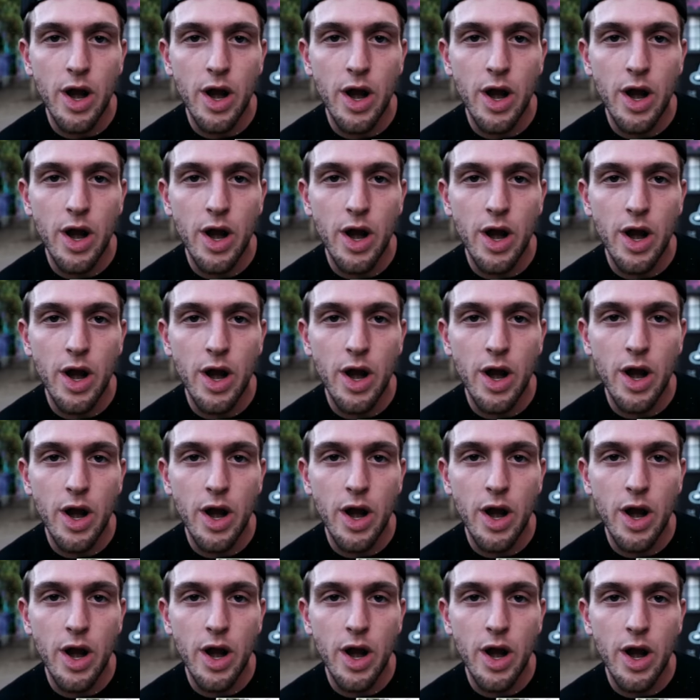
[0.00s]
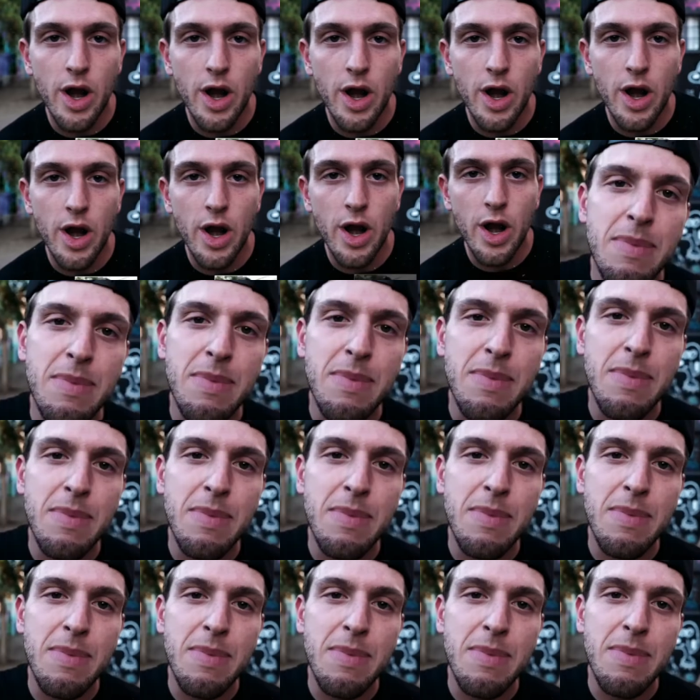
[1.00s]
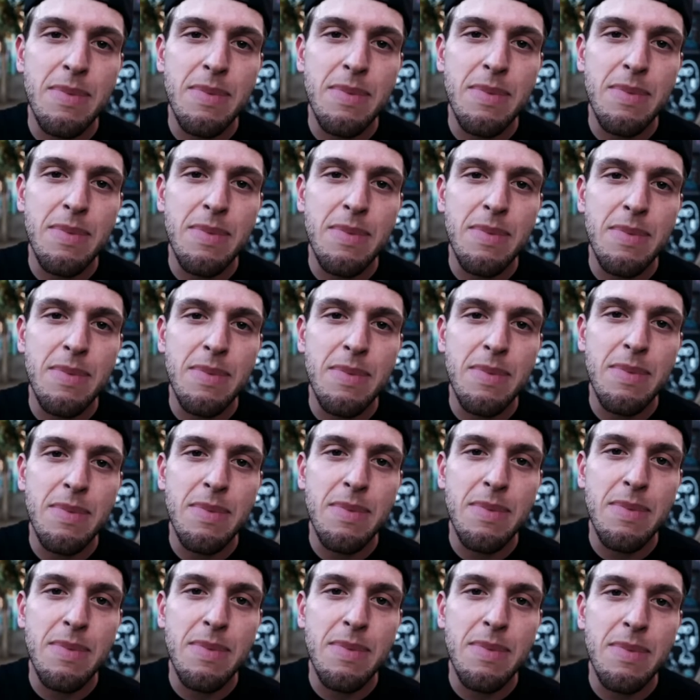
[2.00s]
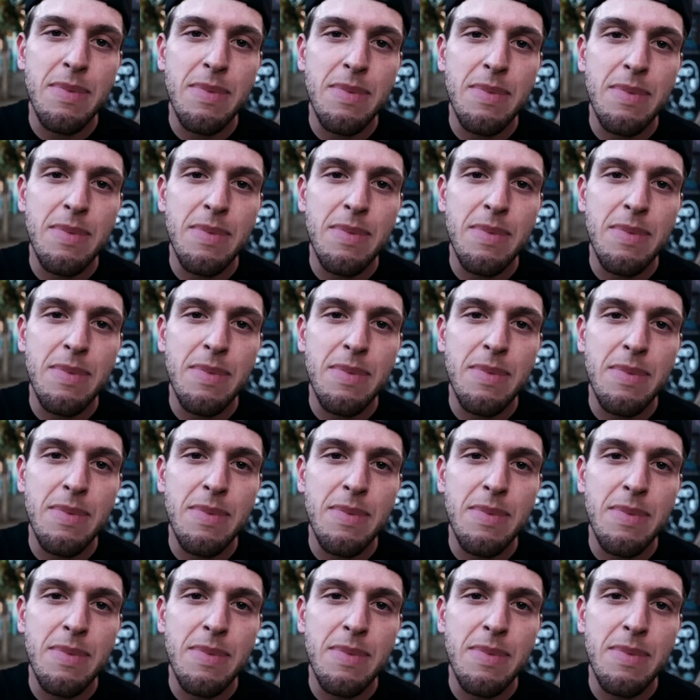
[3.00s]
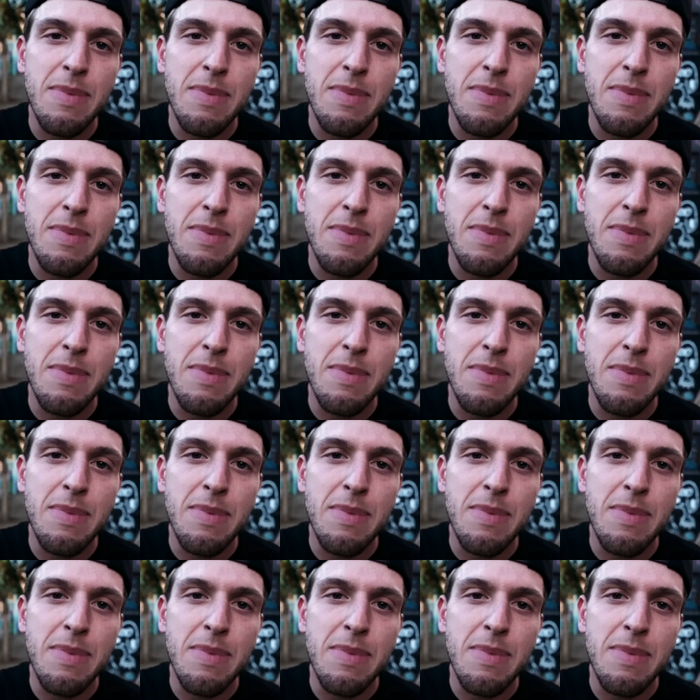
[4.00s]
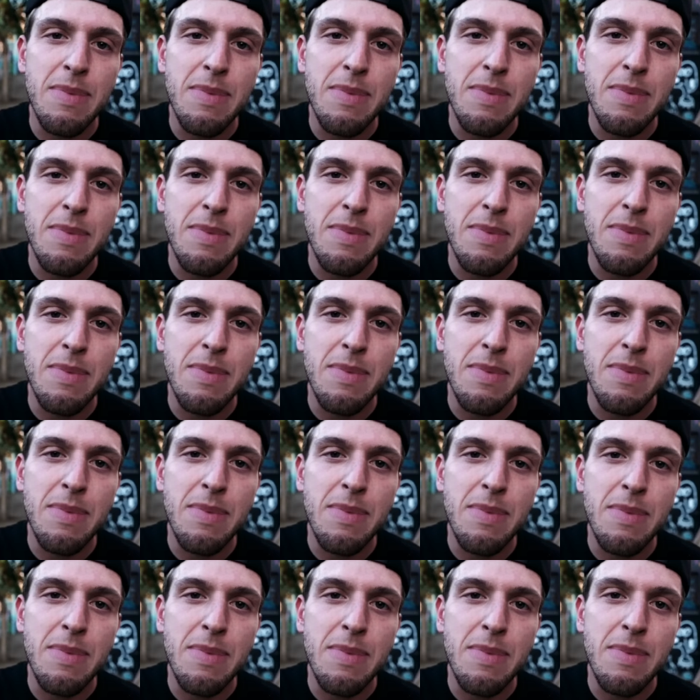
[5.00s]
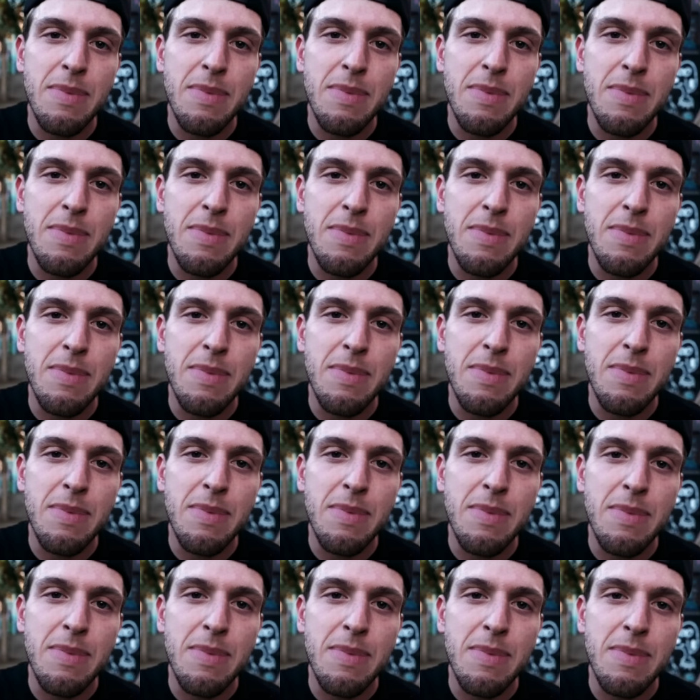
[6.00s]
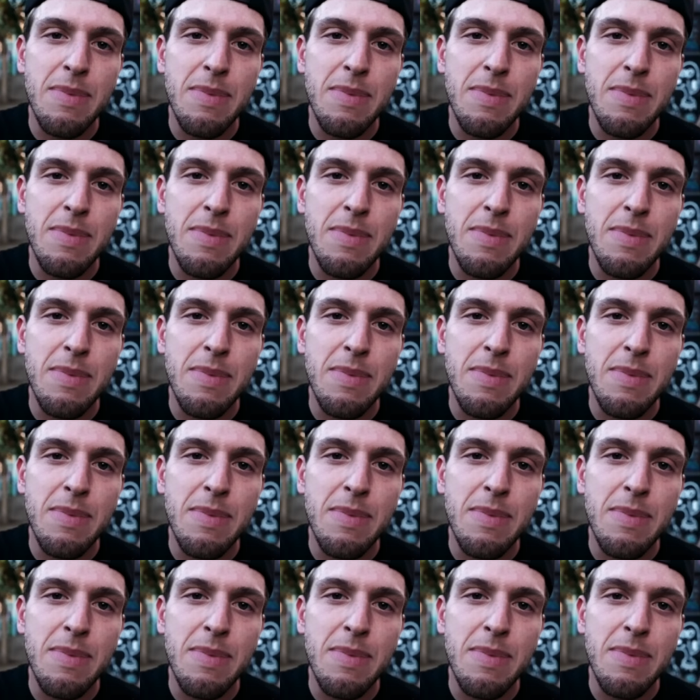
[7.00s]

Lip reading: The person shown says nothing.